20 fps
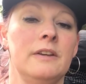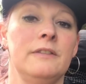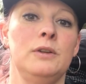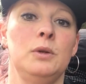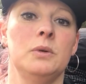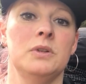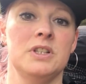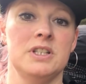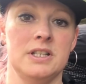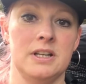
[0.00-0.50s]
If
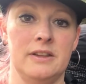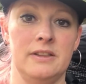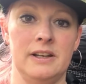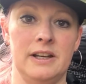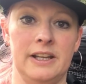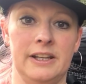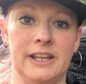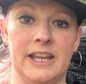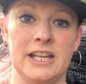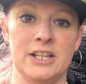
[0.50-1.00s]
you want to know the
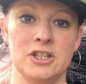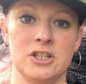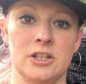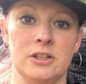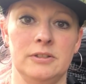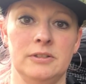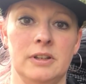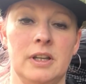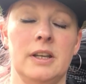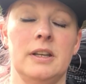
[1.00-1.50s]

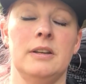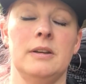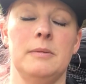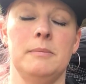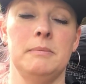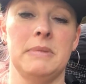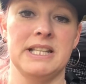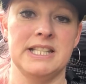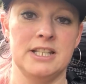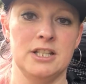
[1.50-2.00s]
location,
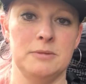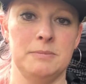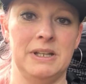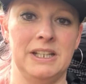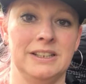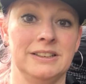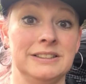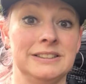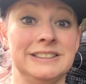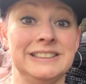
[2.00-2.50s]
message me.